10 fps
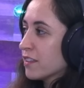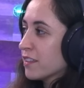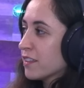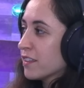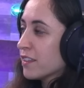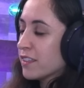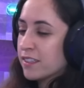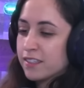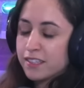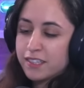
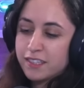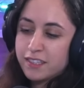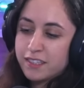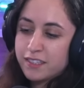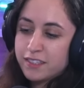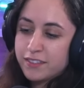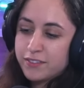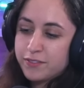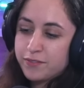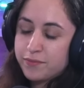
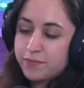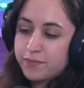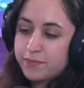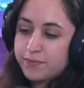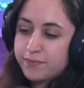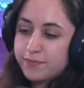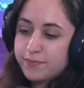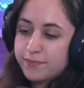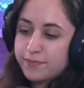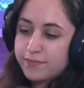
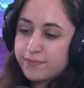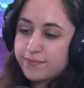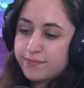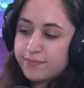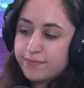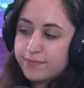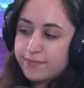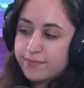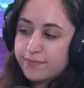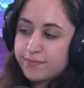
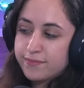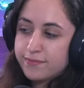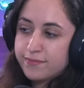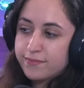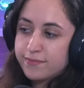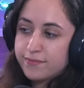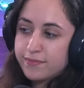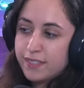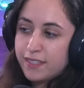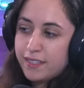
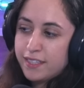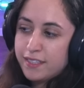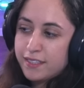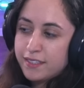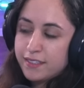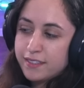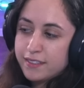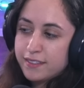No words are spoken by the person on screen.